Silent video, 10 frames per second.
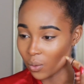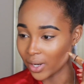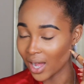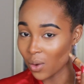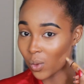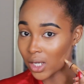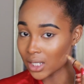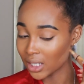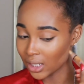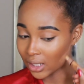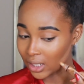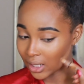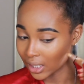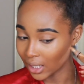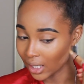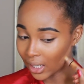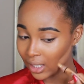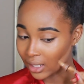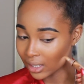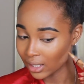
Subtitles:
When I wasn't looking,